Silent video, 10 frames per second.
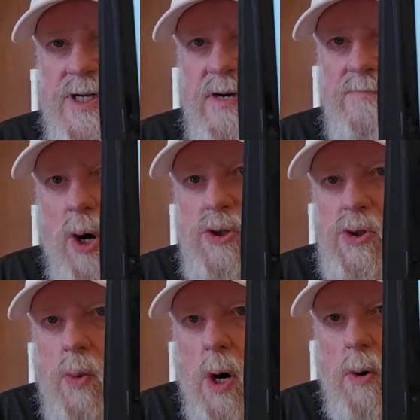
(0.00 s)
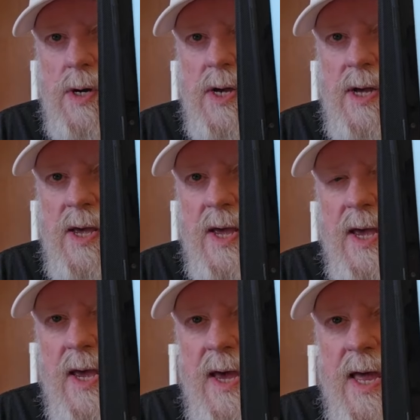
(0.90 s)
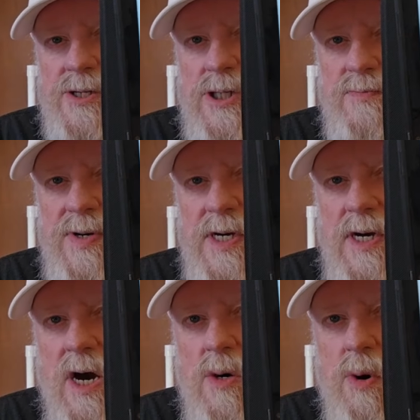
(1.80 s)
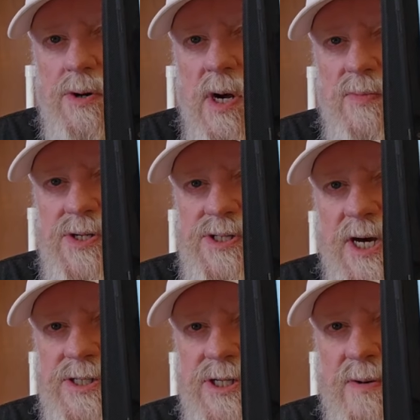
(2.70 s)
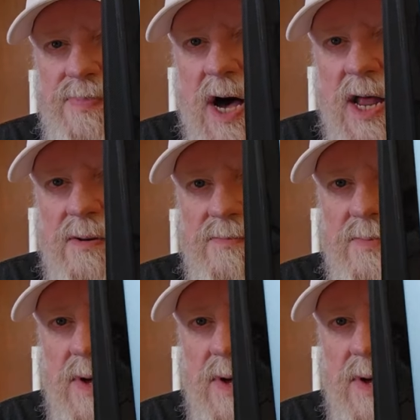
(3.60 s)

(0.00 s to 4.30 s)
the most woke, and it's going to be quote number 6 in the bottom